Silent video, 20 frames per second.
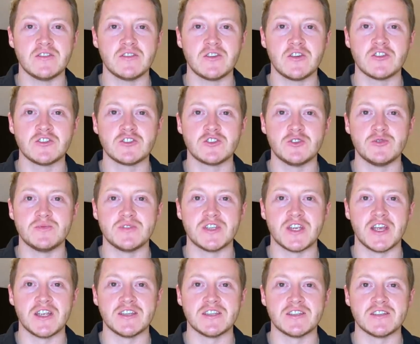costume
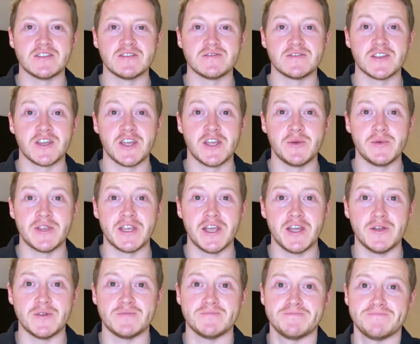change. So here we go.